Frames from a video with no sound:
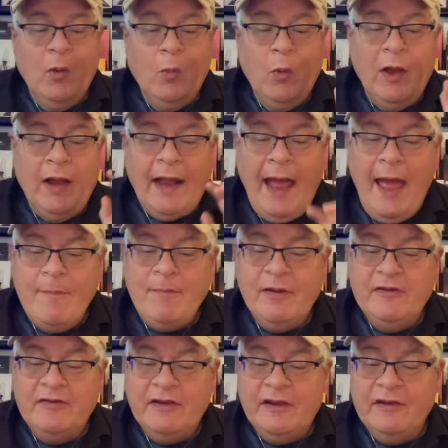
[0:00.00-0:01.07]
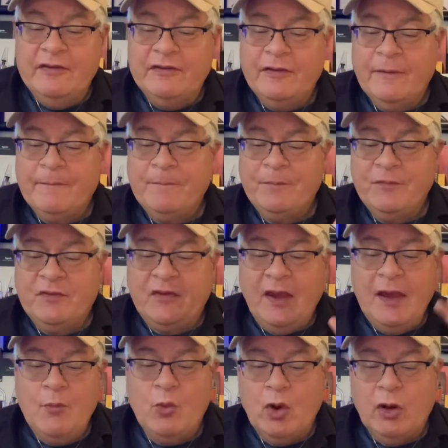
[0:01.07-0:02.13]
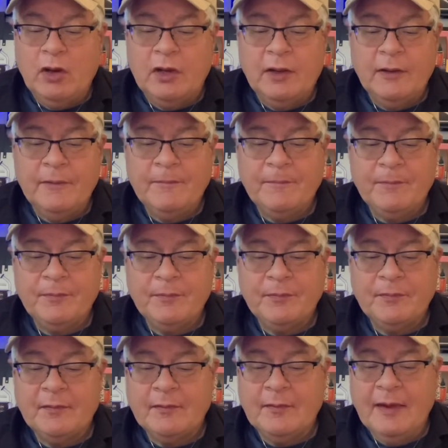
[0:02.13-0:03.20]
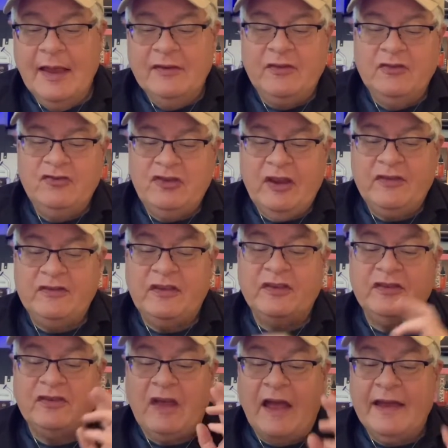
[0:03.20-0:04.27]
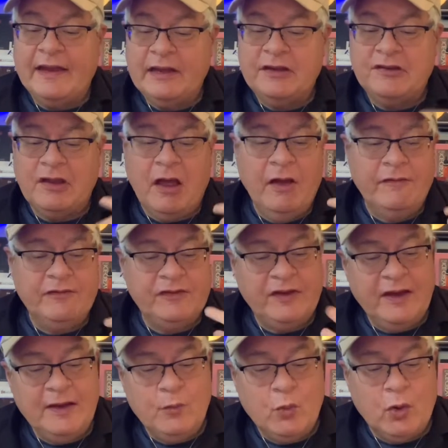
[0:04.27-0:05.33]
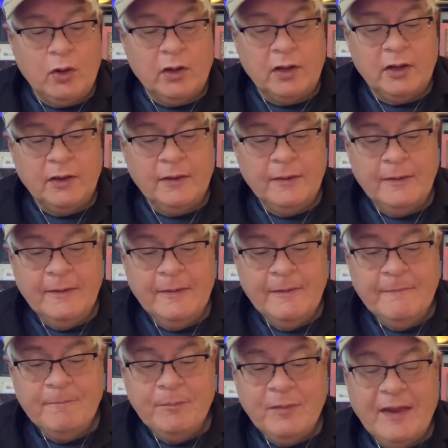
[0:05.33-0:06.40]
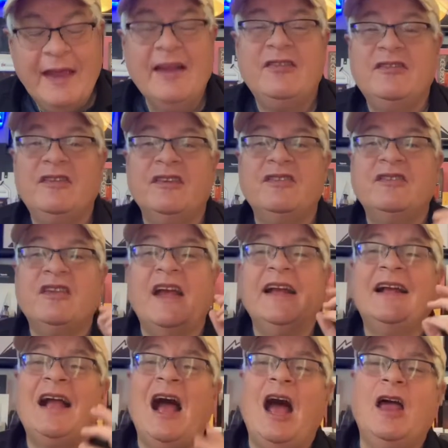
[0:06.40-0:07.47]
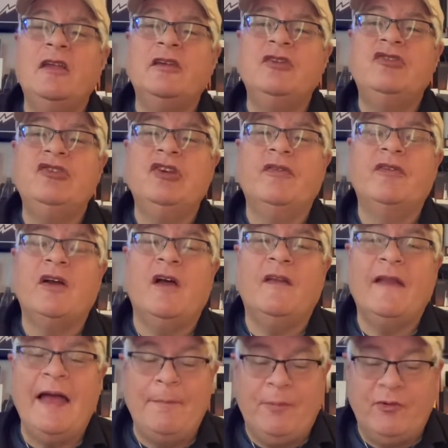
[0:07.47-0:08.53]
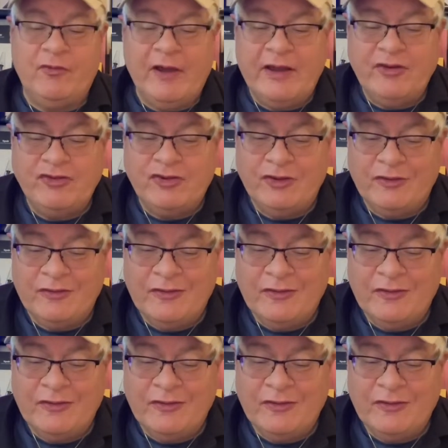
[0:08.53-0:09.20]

What happens is teamwork isn't just the science of teamwork. It's the psychology of collaboration.